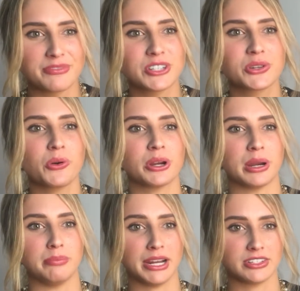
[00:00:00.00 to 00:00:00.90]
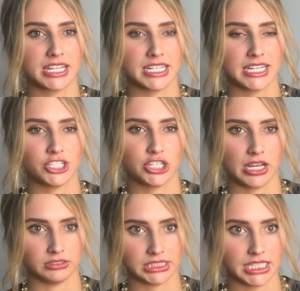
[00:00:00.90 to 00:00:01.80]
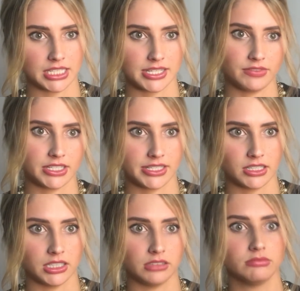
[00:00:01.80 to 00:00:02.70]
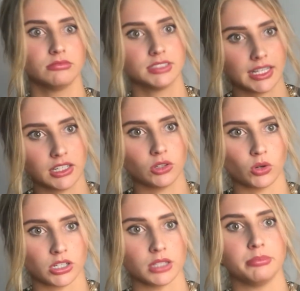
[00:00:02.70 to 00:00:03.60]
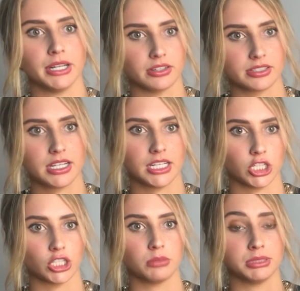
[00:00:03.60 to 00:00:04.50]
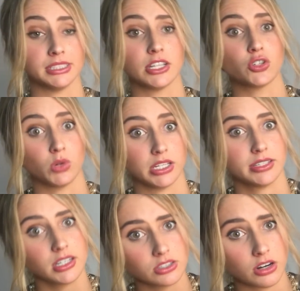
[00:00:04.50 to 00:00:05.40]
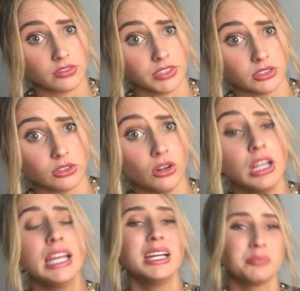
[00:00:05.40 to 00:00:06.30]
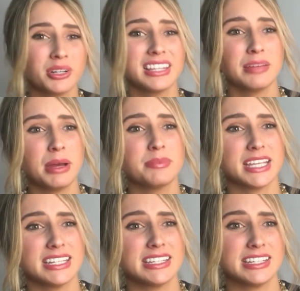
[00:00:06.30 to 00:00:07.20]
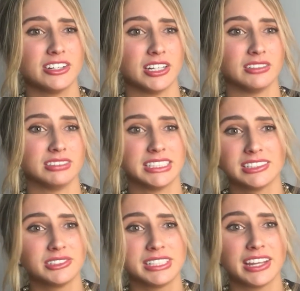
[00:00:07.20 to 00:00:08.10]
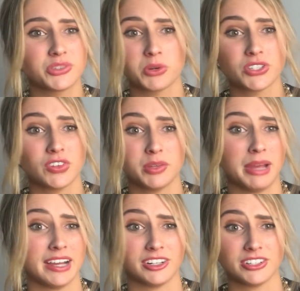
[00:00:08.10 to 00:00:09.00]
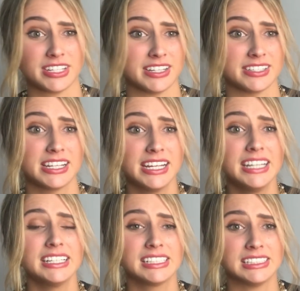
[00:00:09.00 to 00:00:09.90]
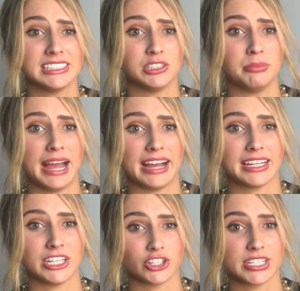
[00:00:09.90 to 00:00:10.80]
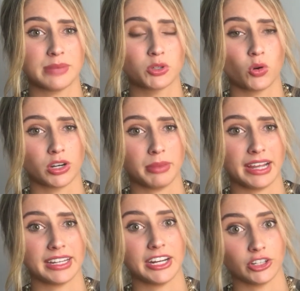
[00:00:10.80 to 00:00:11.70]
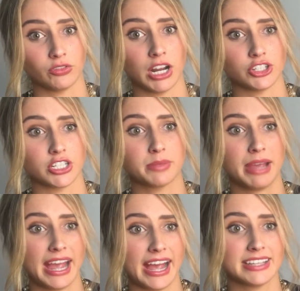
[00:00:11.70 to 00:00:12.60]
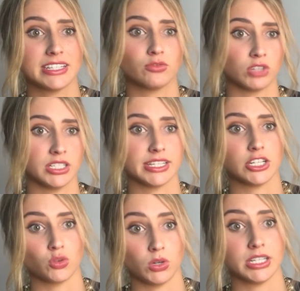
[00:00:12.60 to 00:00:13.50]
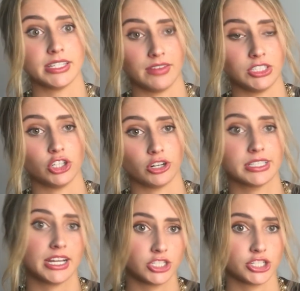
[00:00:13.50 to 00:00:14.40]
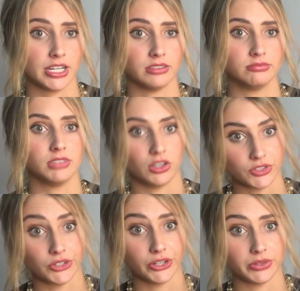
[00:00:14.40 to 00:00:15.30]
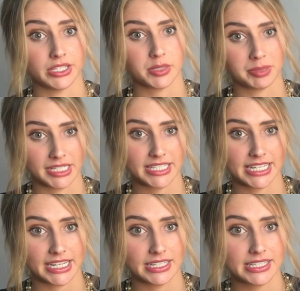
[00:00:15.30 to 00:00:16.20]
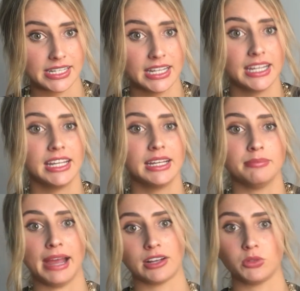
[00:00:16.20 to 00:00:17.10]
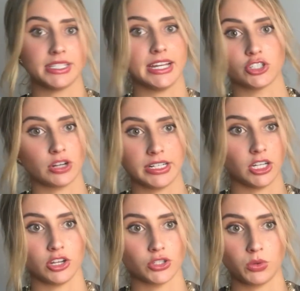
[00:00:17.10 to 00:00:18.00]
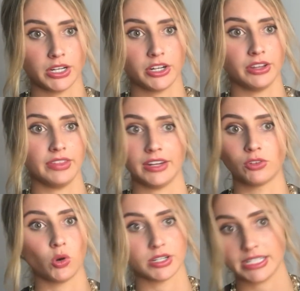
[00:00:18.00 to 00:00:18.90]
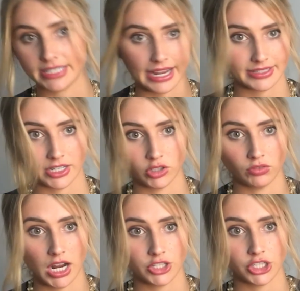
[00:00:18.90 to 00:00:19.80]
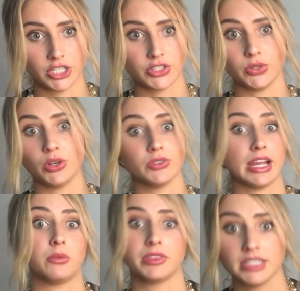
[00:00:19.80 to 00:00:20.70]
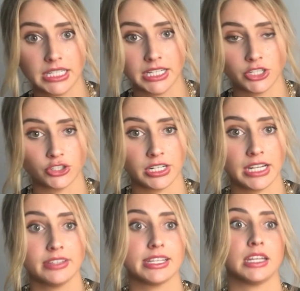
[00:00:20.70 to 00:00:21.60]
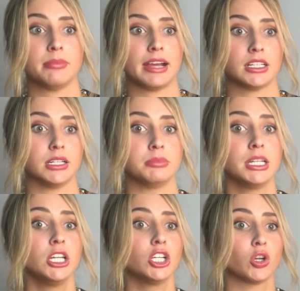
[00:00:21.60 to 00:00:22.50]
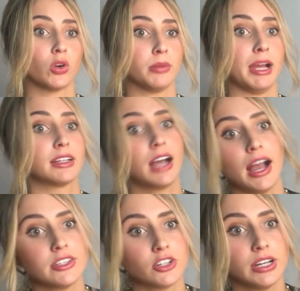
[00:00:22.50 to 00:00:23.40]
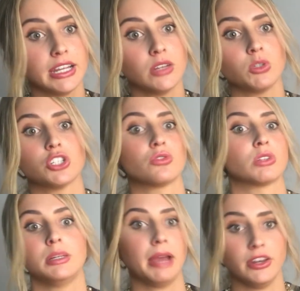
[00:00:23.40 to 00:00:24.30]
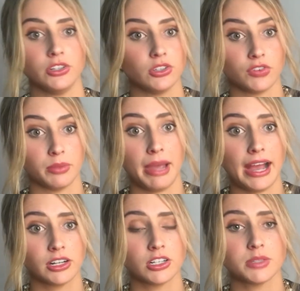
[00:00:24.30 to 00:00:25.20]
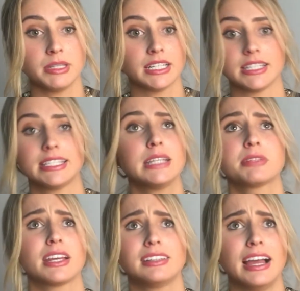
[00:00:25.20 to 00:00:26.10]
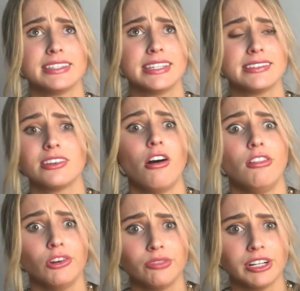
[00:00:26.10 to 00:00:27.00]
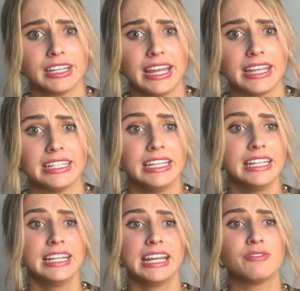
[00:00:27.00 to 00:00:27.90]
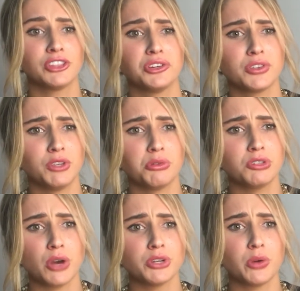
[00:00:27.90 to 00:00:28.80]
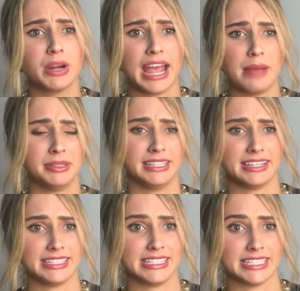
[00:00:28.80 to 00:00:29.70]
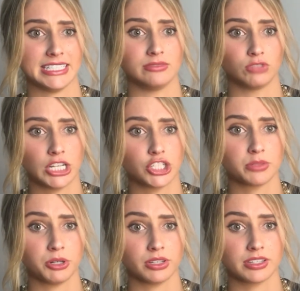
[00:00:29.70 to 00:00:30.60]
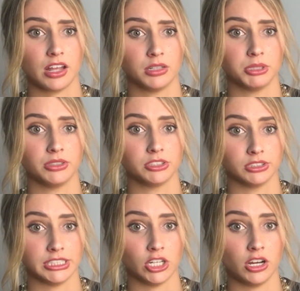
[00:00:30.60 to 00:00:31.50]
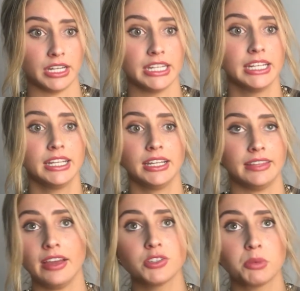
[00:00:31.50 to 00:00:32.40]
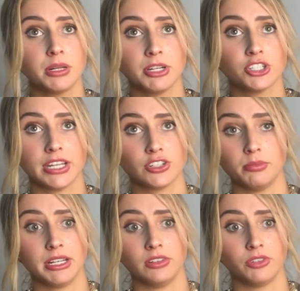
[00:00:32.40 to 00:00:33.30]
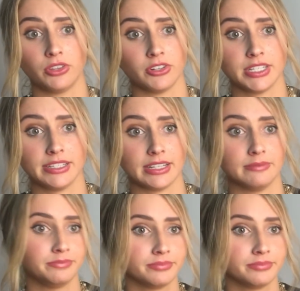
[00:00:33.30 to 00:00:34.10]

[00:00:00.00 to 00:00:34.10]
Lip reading: First quarter, Bears get a touchdown, leading 7-0. Second quarter, Bears kicker completes a 26-yard field goal, putting them up 10-0. And it only gets worse for the Packers as Khalil Mack intercepts quarterback Aaron Rodgers' pass and runs a 27-yard touchdown, also known as a pick 6. Mack was then trending on Twitter, and then of course he sacks Aaron Rodgers, who goes out with a knee injury, sending backup quarterback Kaiser in, which is really bad news for the Packers because it seemed like last season all over again. And for those of you who don't know what happened last season, Rodgers broke his collarbone early on, and that was pretty much detrimental for their season.